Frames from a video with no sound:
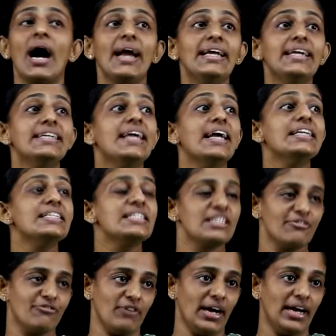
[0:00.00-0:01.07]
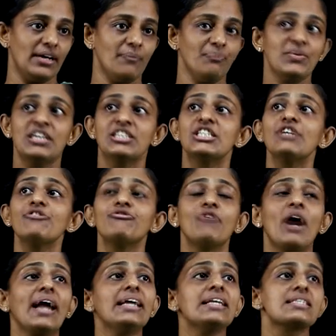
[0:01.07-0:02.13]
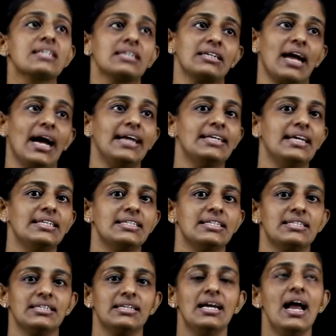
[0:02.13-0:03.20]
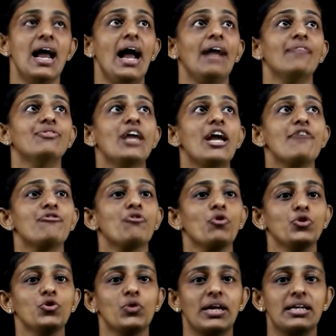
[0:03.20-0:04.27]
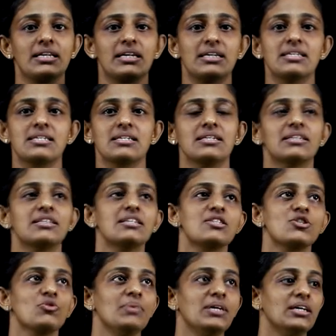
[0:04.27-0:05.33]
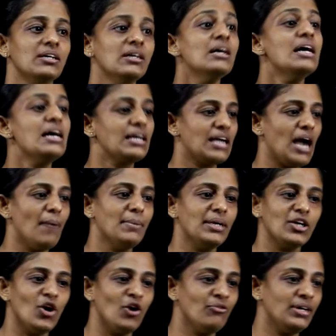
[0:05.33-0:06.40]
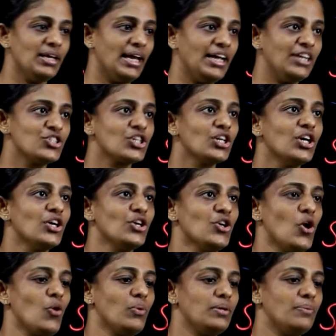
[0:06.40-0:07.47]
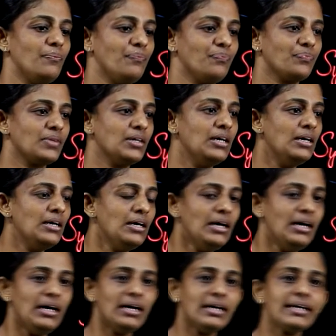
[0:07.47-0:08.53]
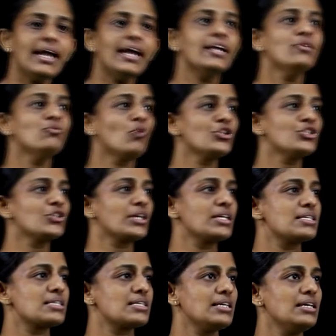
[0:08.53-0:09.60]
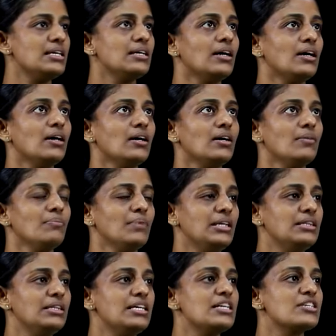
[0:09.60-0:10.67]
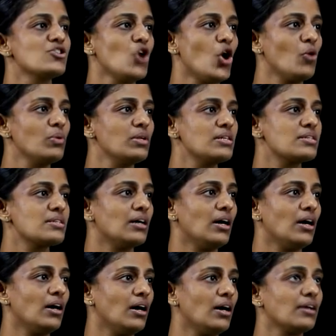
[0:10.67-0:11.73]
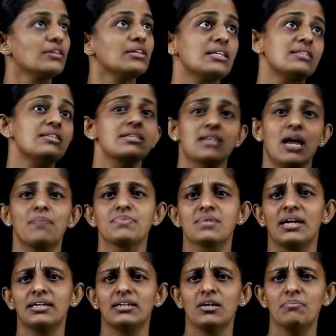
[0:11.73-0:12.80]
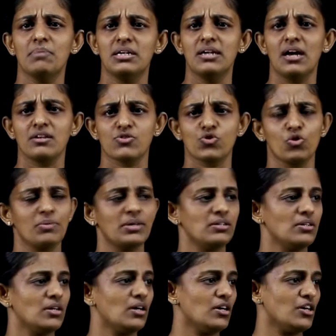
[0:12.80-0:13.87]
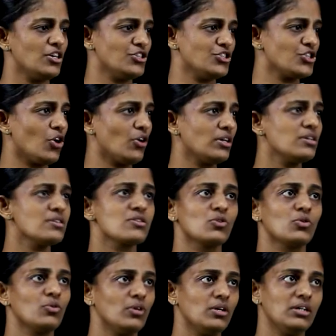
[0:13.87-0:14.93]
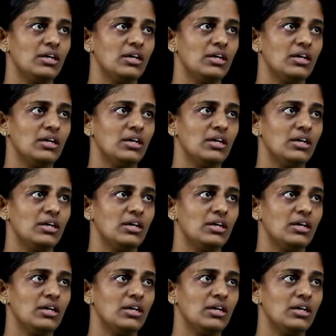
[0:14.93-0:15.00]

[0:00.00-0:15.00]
identified. She finds her identity and therefore you can consider this to be a coming of an age novel. Again, what you can see um, in these novels are, this comes under Bildungsroman uh, genre, so uh,